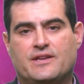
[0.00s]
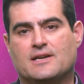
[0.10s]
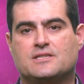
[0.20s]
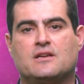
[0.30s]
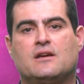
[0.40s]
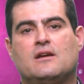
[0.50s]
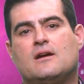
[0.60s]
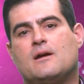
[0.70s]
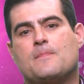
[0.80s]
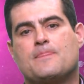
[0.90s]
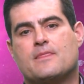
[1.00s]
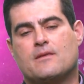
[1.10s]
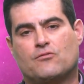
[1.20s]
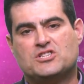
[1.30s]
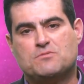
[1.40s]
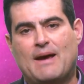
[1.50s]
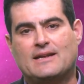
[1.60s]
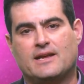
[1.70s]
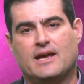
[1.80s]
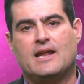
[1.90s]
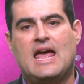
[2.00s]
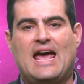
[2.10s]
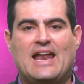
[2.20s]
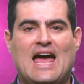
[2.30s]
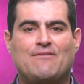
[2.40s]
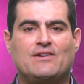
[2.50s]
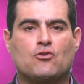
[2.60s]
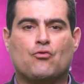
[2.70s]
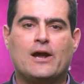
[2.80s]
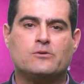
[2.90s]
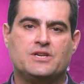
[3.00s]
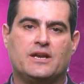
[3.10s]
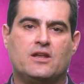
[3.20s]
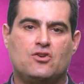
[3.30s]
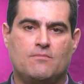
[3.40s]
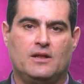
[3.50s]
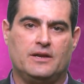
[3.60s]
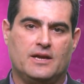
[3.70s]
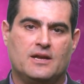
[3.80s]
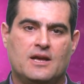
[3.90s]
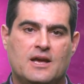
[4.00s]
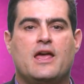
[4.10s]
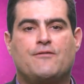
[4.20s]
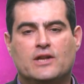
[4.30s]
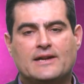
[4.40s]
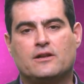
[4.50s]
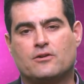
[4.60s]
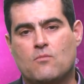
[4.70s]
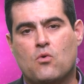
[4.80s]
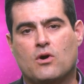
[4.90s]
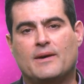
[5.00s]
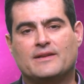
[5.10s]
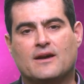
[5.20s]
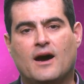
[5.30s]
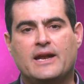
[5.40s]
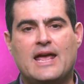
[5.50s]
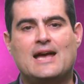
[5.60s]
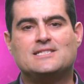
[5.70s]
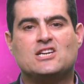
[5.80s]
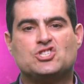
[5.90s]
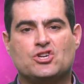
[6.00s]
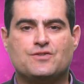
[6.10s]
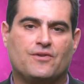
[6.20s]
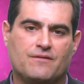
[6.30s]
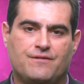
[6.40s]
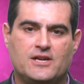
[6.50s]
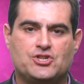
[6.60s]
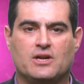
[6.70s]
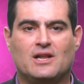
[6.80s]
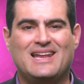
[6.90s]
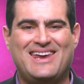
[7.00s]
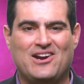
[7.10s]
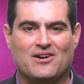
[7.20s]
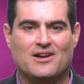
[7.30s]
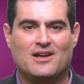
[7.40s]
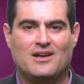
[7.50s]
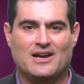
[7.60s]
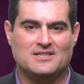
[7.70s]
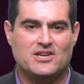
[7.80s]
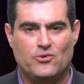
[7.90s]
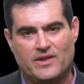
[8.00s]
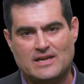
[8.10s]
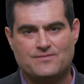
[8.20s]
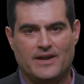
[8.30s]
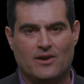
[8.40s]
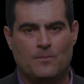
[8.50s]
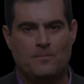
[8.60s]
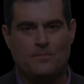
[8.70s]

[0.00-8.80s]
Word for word: with dust respecting it, and having the requisite humility. If you'd like to learn more about the cutting edge search for inflation, click here, and I'll see you in the next video.